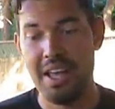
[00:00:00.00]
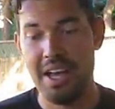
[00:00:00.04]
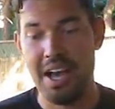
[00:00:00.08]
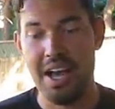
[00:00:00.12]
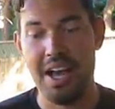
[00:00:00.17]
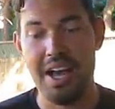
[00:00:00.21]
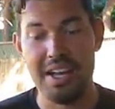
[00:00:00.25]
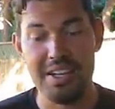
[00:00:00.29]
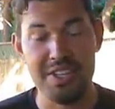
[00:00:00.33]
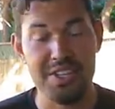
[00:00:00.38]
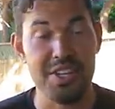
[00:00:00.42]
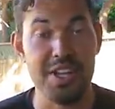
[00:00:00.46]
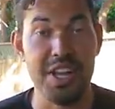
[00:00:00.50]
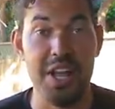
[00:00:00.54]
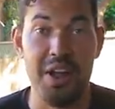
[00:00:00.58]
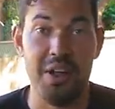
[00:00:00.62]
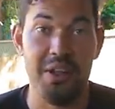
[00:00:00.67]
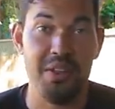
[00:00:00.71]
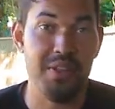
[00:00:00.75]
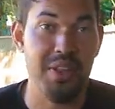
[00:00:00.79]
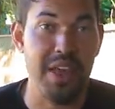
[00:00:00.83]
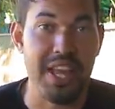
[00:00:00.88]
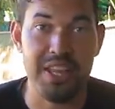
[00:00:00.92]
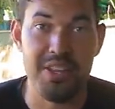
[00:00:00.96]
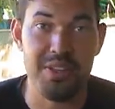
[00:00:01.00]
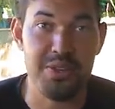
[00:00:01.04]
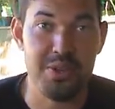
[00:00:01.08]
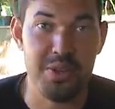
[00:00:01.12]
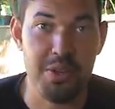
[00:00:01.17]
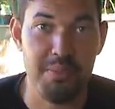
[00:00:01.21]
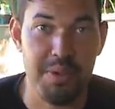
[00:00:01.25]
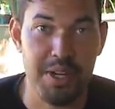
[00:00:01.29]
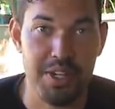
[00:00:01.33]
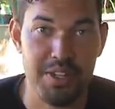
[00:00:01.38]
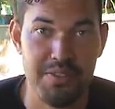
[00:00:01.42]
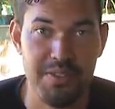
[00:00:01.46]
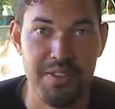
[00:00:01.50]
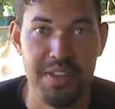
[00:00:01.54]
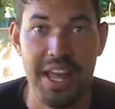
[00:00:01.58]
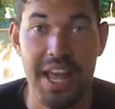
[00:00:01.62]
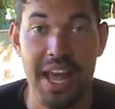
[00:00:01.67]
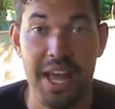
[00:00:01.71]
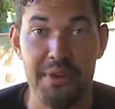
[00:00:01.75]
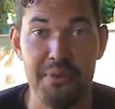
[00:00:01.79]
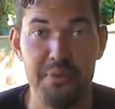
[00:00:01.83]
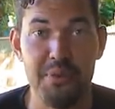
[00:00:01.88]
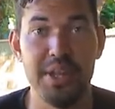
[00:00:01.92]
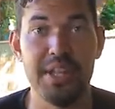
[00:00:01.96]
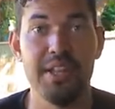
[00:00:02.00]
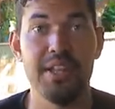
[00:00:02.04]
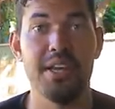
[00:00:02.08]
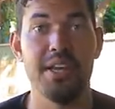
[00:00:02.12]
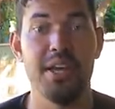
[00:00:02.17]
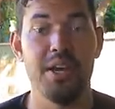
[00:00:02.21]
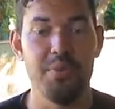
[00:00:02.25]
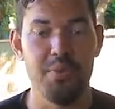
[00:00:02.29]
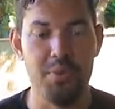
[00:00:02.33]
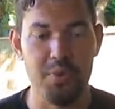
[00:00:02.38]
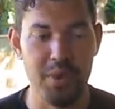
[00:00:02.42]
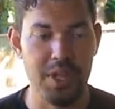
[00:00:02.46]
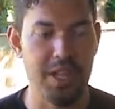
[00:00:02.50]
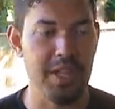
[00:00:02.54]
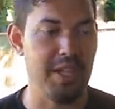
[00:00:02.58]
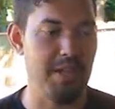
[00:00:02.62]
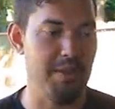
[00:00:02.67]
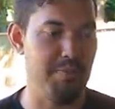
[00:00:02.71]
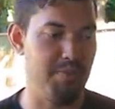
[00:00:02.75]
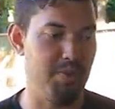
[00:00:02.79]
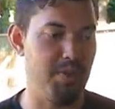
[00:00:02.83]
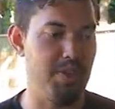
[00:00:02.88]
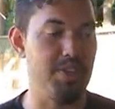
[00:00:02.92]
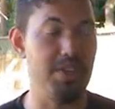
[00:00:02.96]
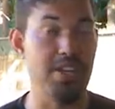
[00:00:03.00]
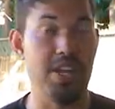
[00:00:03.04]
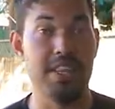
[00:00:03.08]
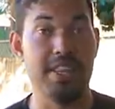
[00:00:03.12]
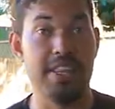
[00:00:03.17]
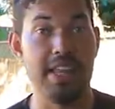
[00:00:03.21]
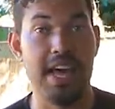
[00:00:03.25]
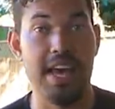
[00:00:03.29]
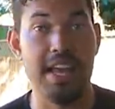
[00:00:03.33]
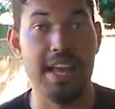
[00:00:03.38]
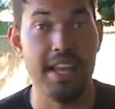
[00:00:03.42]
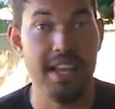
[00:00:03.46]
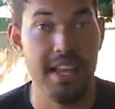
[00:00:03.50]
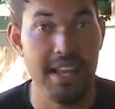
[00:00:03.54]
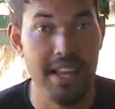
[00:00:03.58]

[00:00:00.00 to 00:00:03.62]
Janelle, thank you so much for that. I really, really appreciate that.